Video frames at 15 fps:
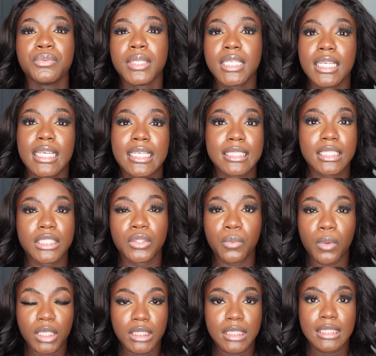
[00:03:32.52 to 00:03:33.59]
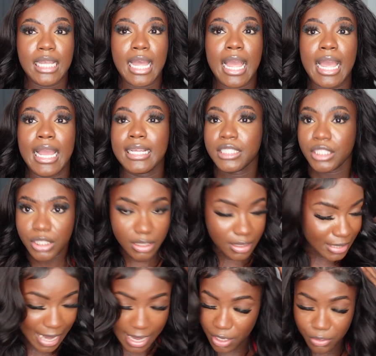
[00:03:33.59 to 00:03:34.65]
really easy to wash this hair. It doesn't
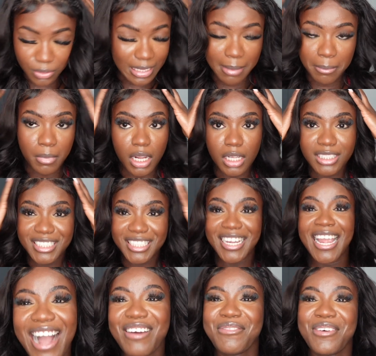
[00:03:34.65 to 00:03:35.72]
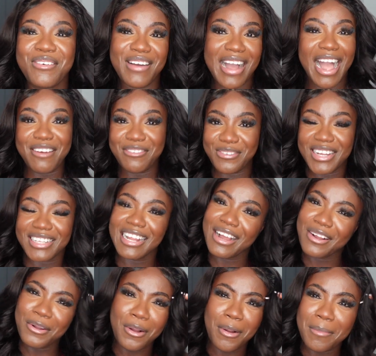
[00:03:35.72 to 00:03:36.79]
tangle that much. I brought my other wig that
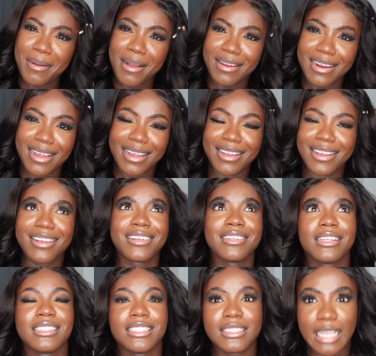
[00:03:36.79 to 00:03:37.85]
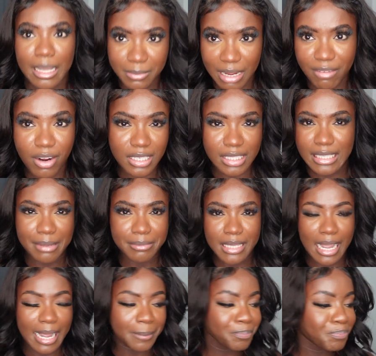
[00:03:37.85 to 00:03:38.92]
I got about like around the same
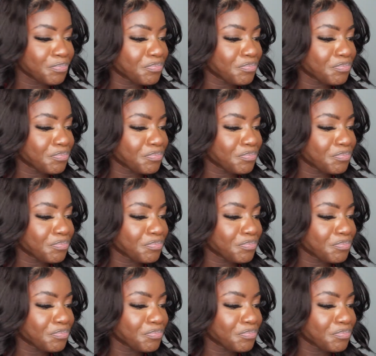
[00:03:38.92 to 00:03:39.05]
time.